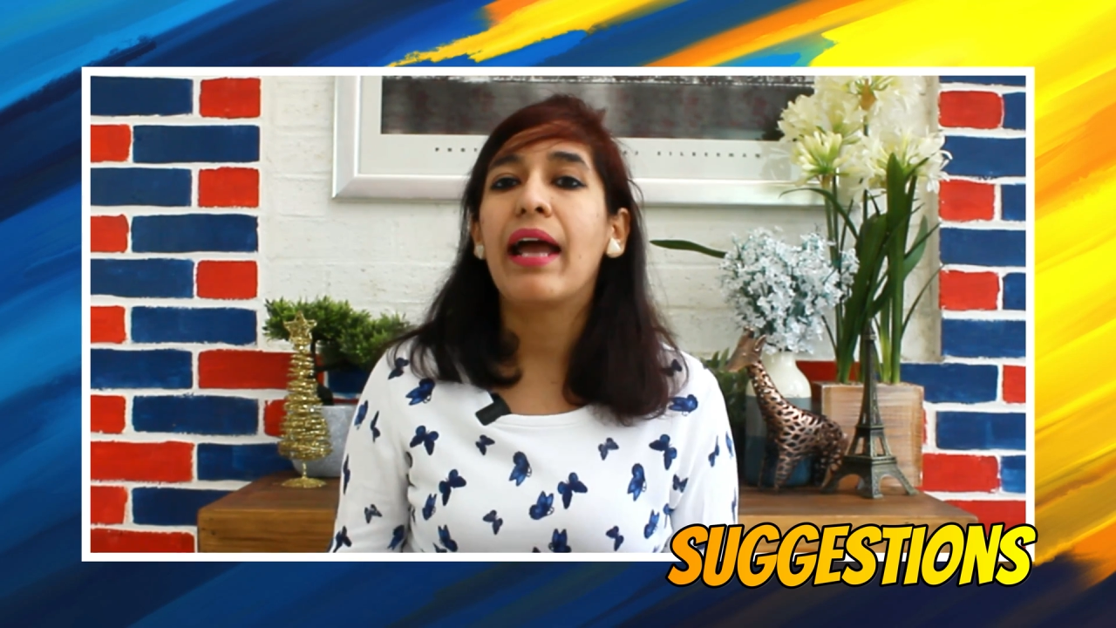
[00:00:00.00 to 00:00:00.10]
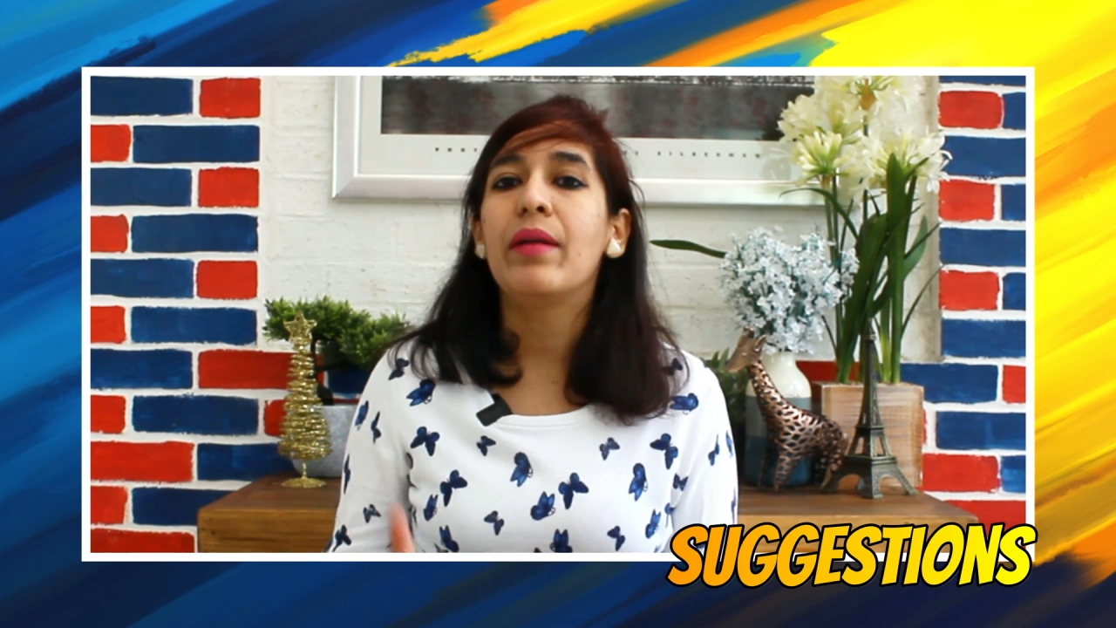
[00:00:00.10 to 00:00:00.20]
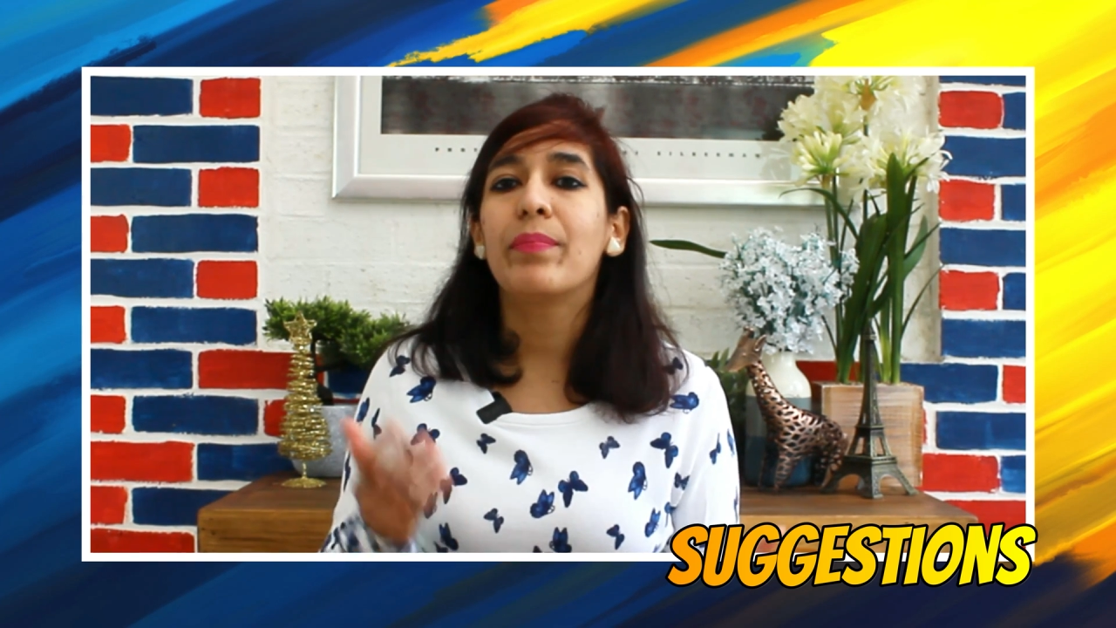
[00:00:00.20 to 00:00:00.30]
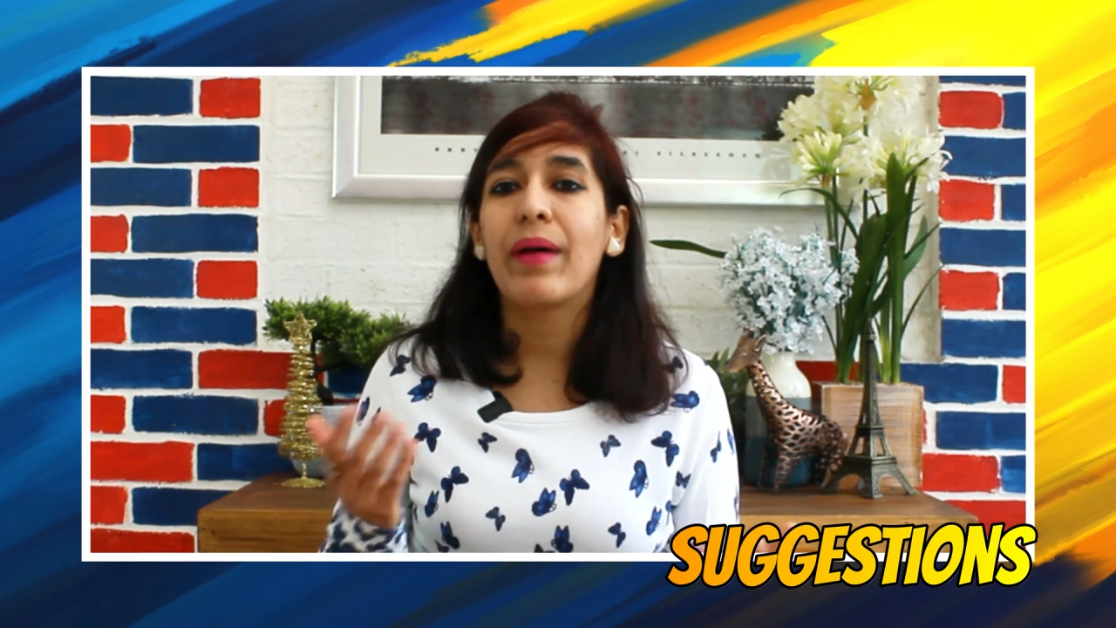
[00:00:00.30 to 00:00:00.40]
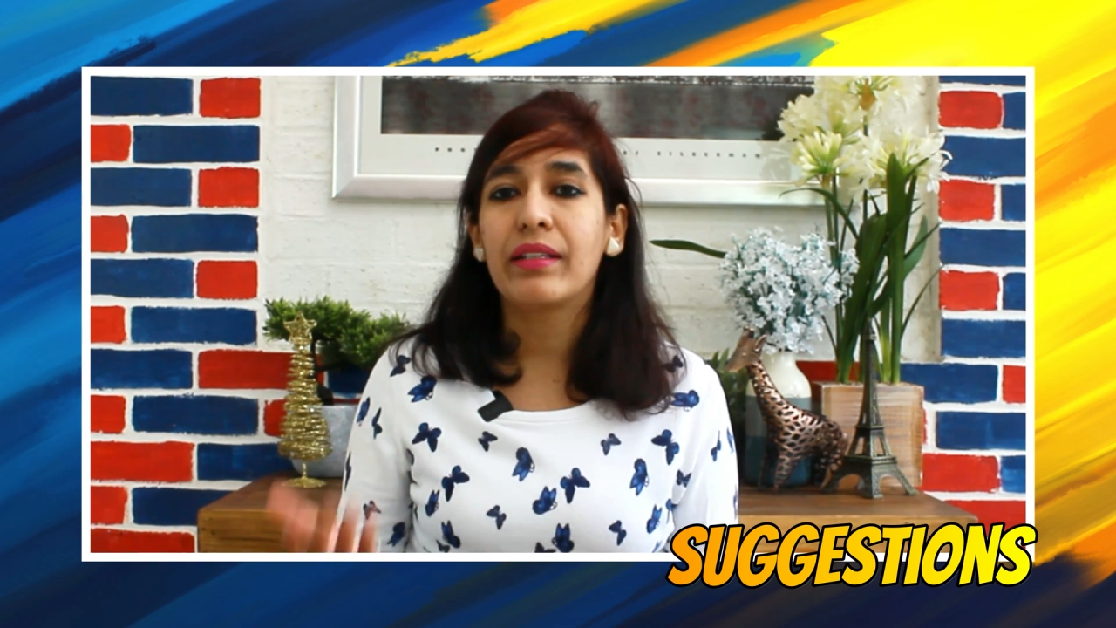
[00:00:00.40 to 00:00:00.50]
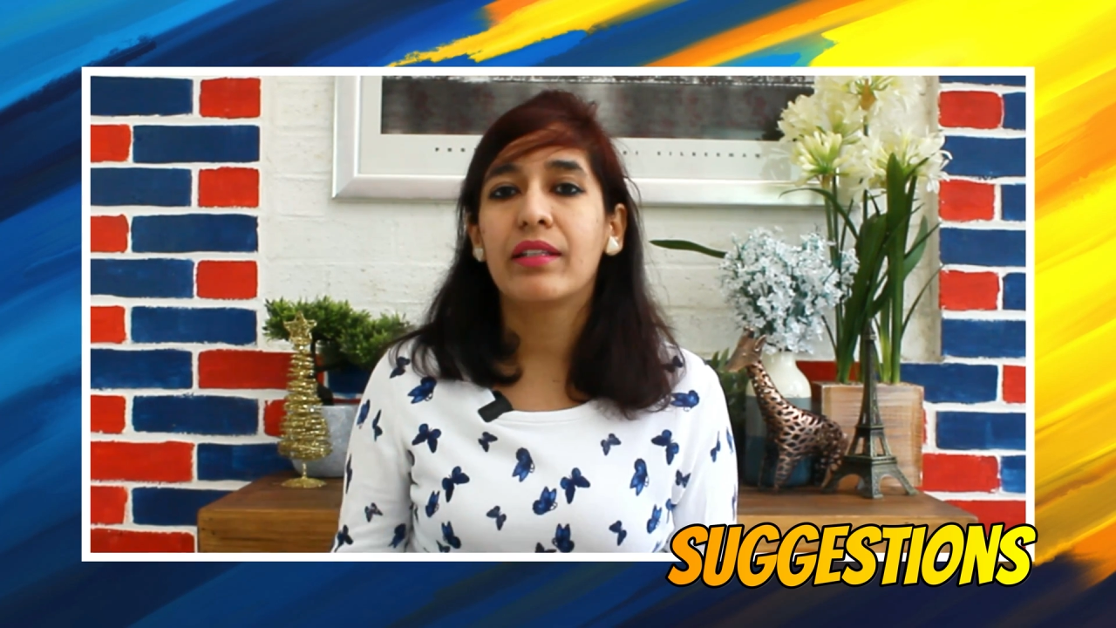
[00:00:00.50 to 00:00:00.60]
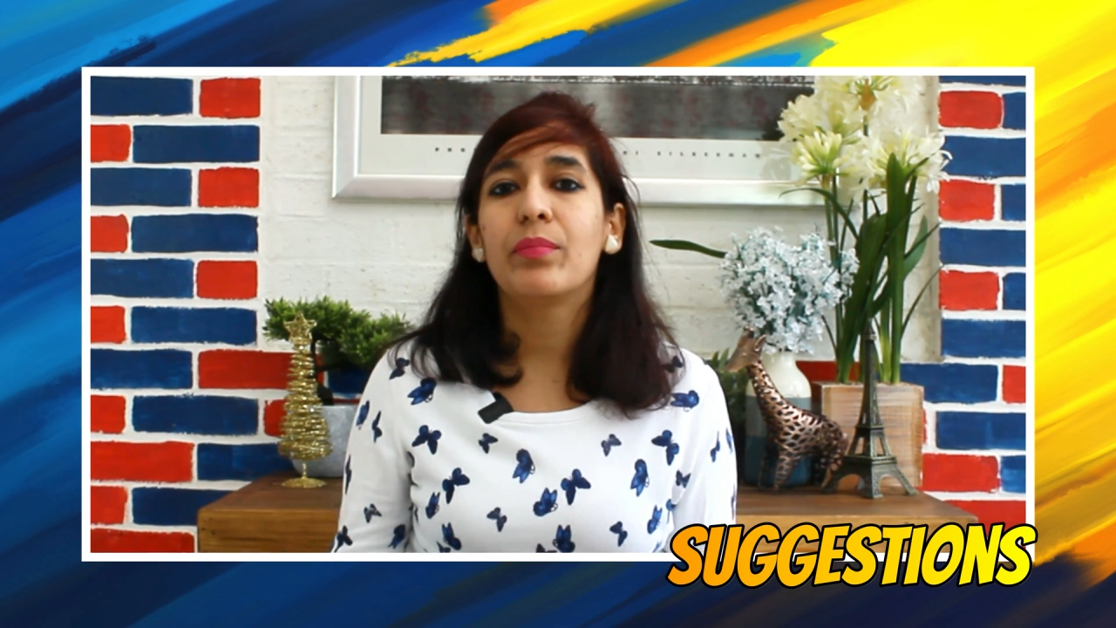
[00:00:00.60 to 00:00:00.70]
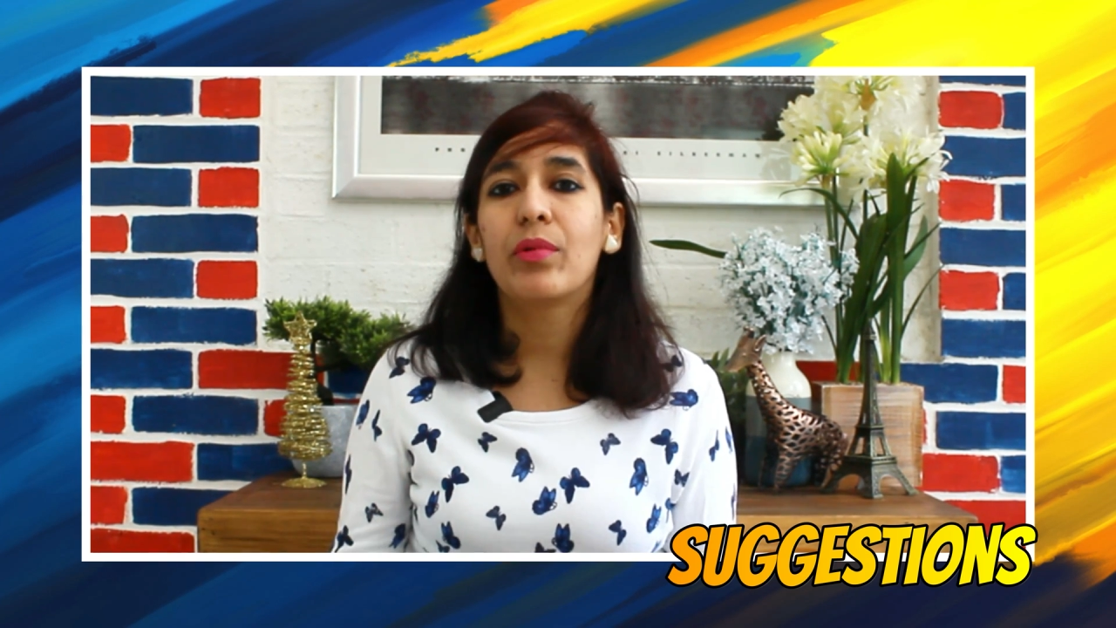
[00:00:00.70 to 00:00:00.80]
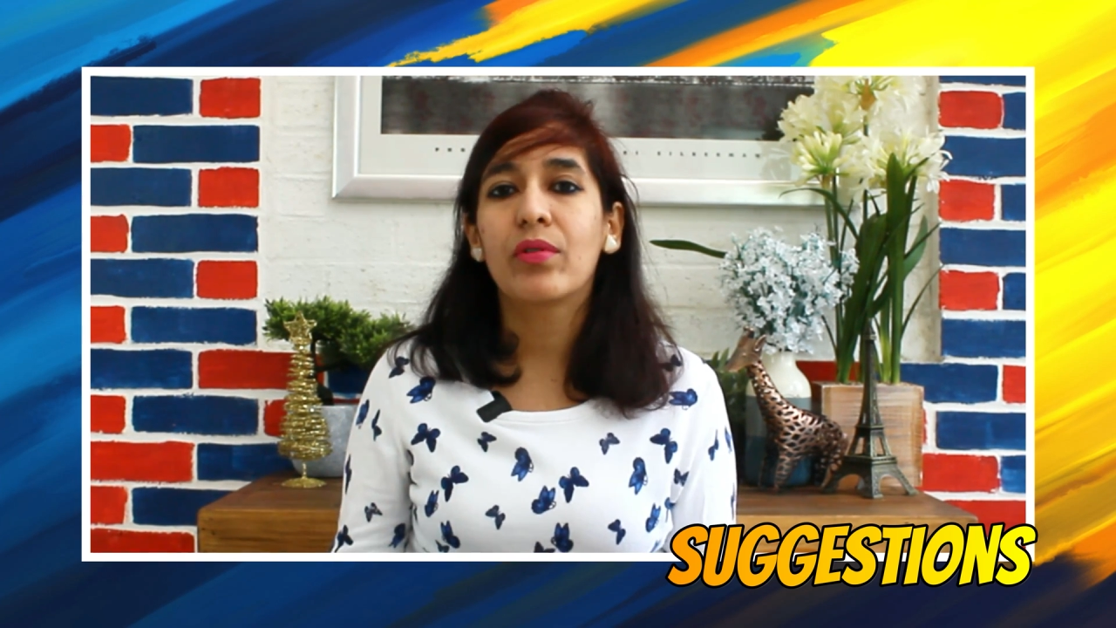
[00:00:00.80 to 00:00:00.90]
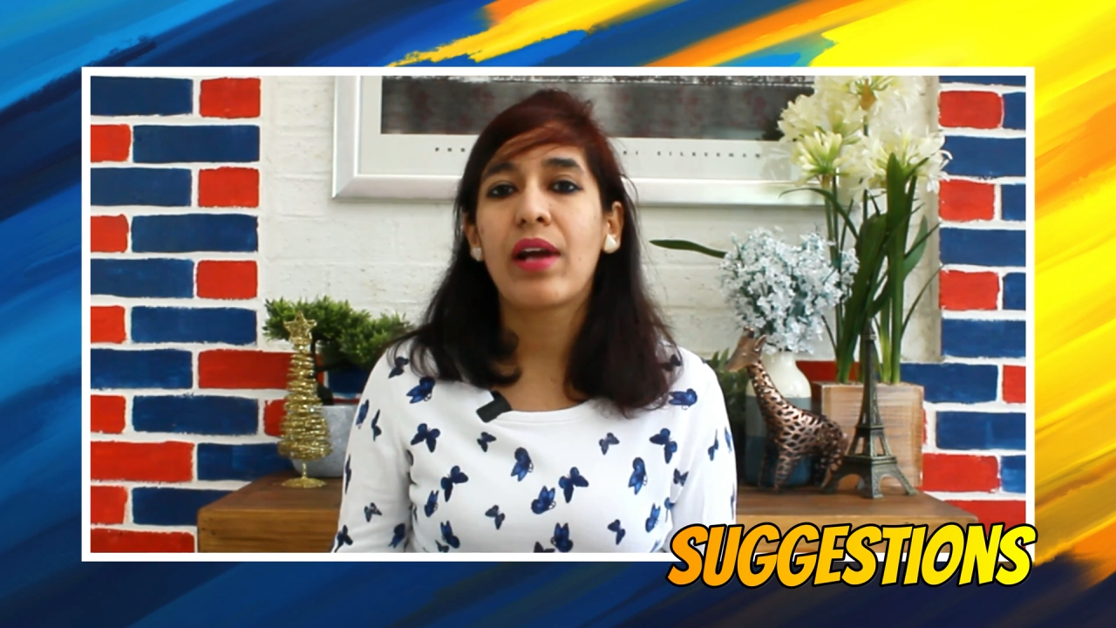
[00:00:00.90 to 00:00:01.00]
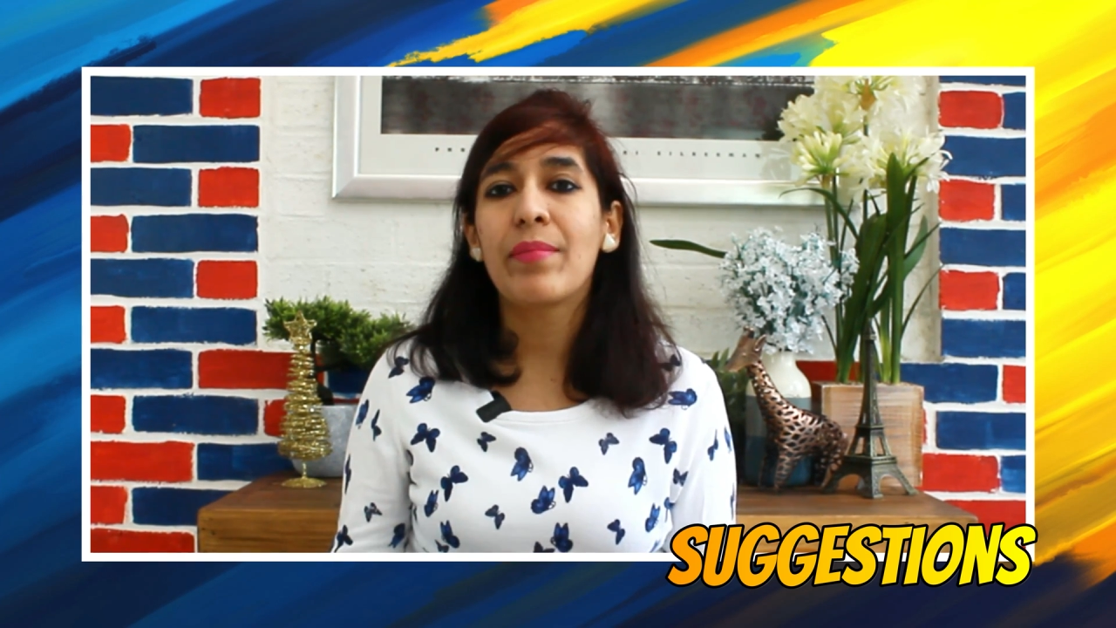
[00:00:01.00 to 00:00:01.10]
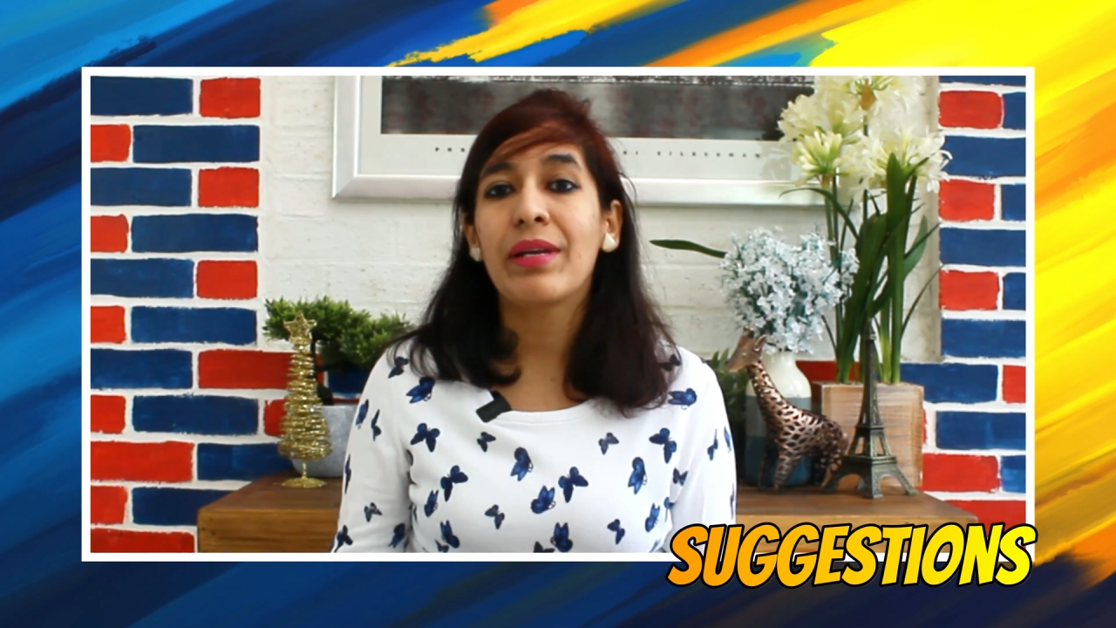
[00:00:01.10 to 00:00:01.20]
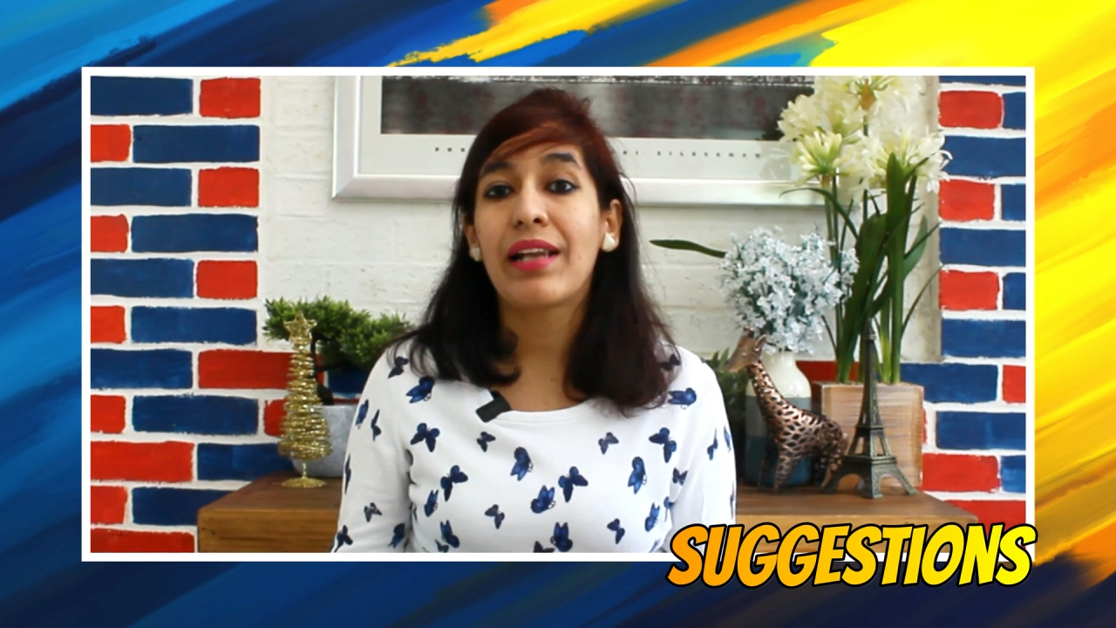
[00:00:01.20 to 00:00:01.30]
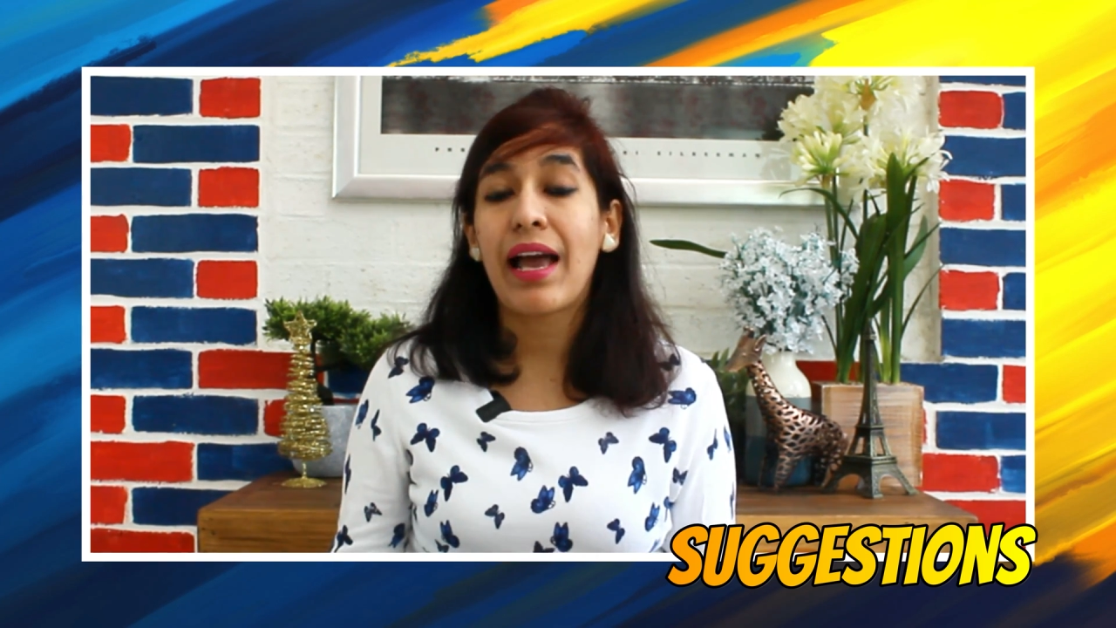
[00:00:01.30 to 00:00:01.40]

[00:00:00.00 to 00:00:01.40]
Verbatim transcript: and Python programming